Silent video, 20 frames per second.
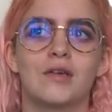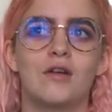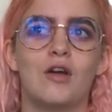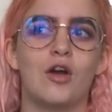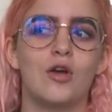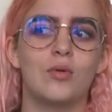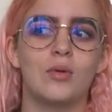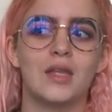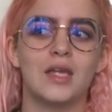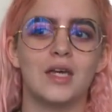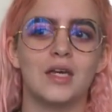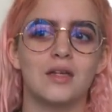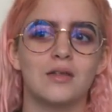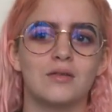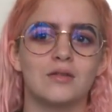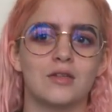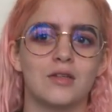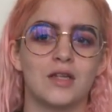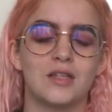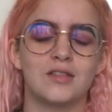go with
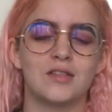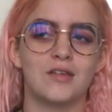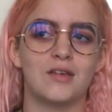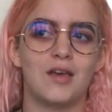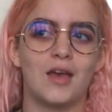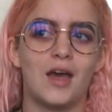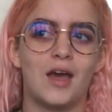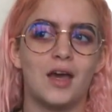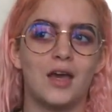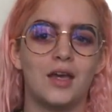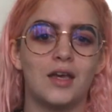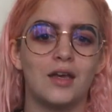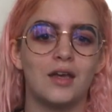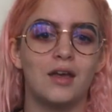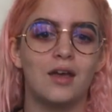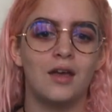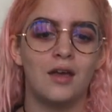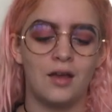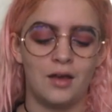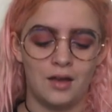it, so that's okay.
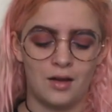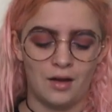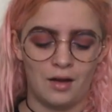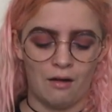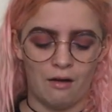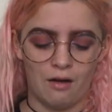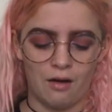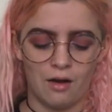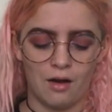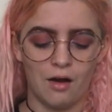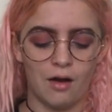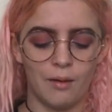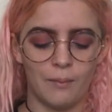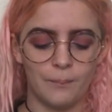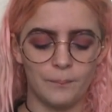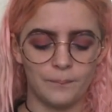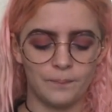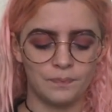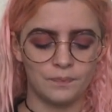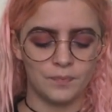
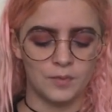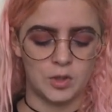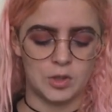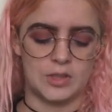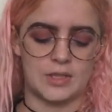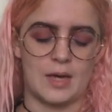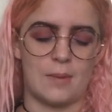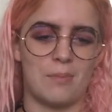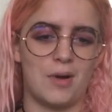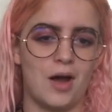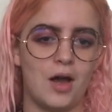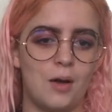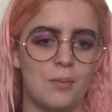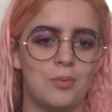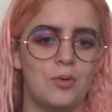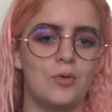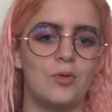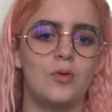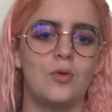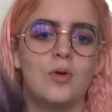Because they're
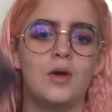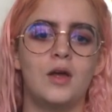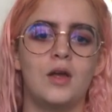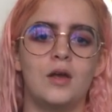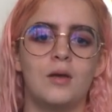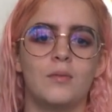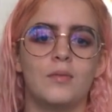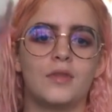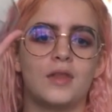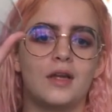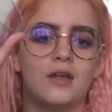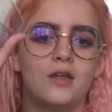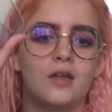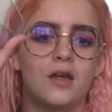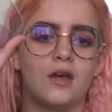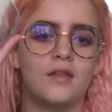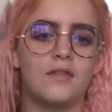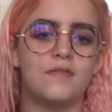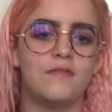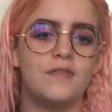purple, but they look
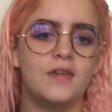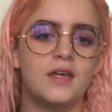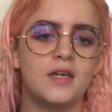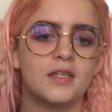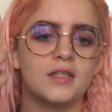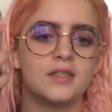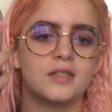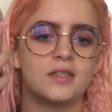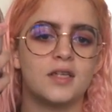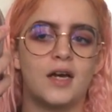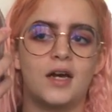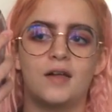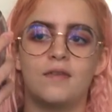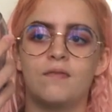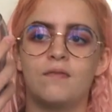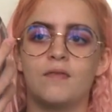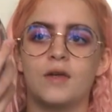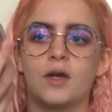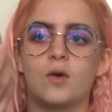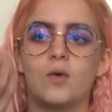like this,
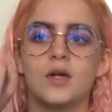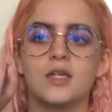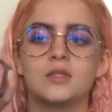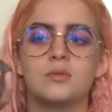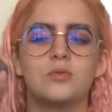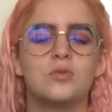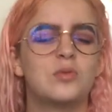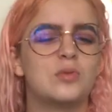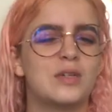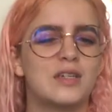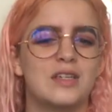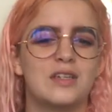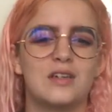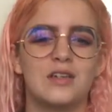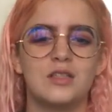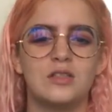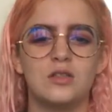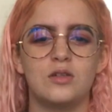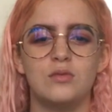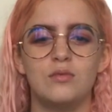and they're quite small, and
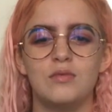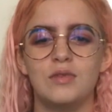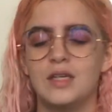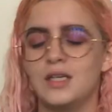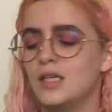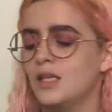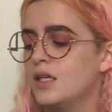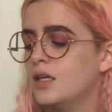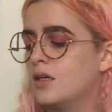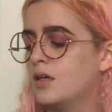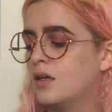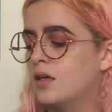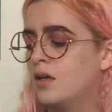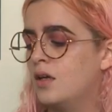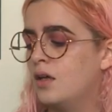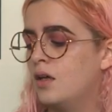I don't really,